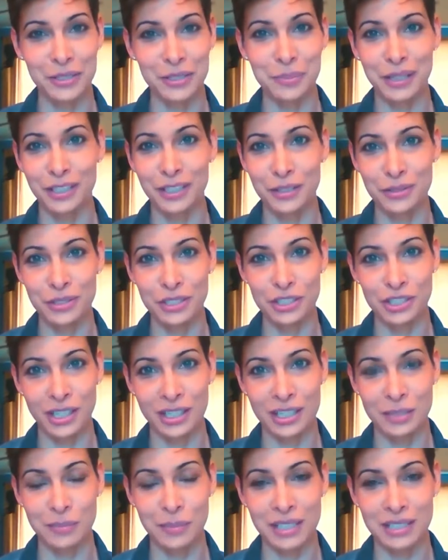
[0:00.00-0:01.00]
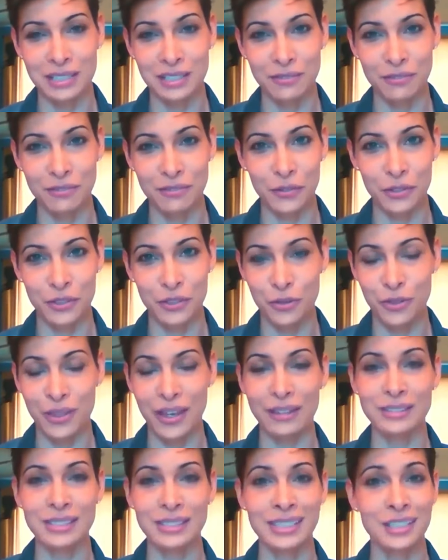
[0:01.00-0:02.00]
It's been used in Chinese medicine for over
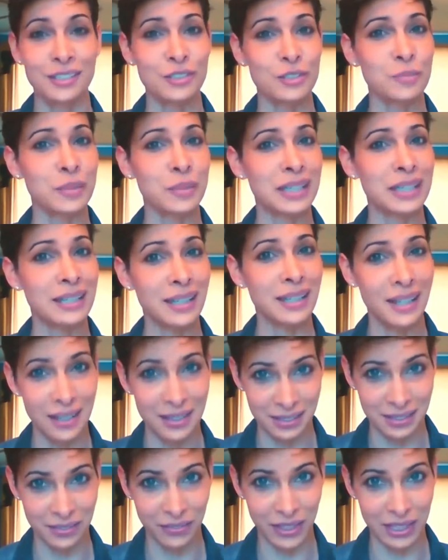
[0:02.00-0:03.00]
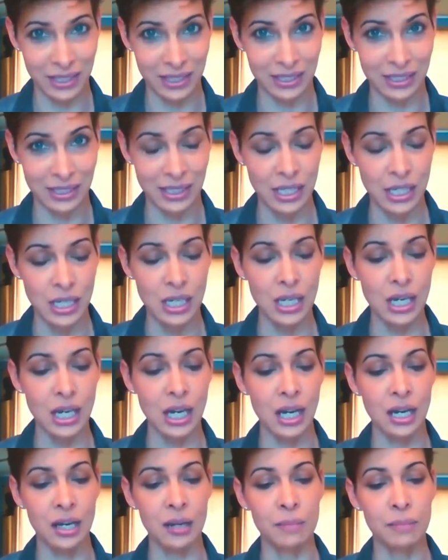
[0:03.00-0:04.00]
2,000 years because of it.
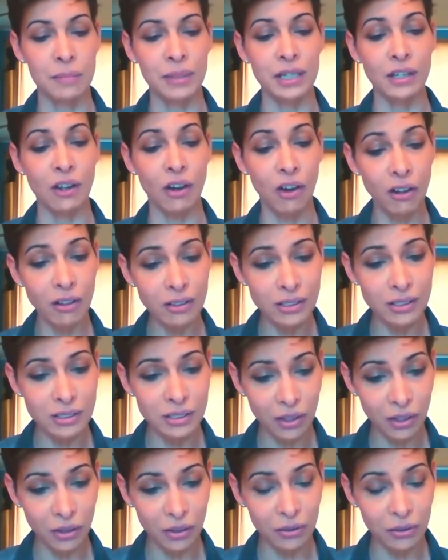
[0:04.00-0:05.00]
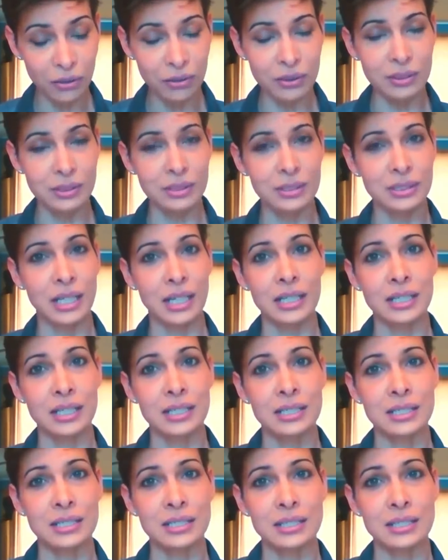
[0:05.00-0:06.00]
It also
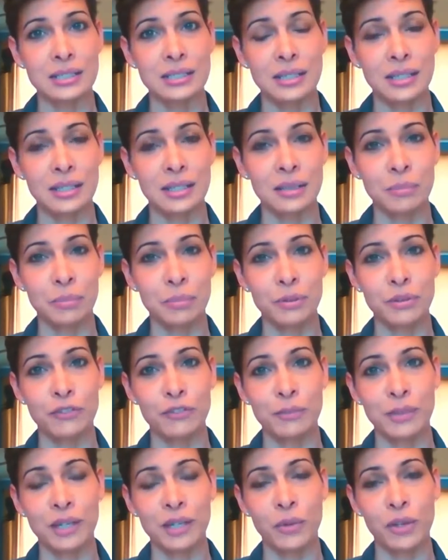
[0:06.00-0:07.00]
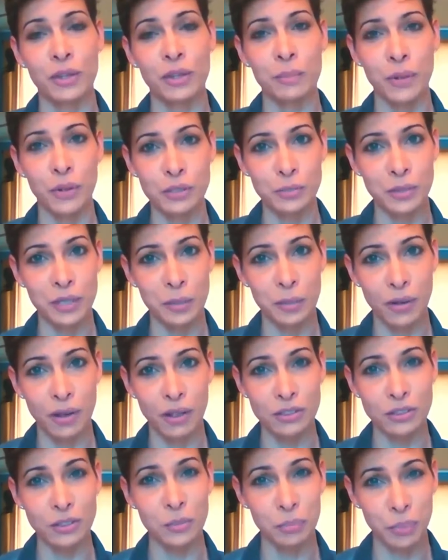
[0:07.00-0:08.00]
does improvement with
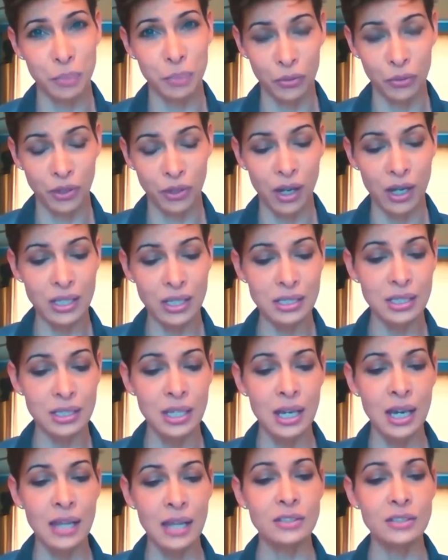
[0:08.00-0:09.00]
postmenopausal bone loss.